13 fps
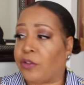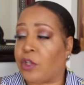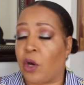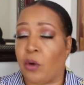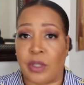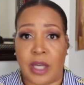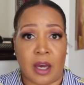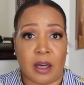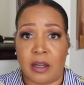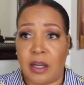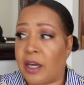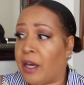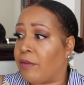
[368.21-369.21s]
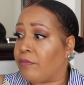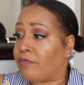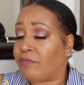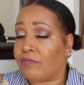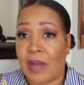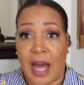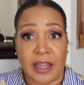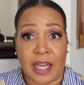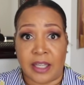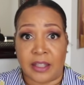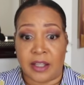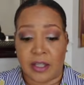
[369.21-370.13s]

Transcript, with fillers: So yeah, I like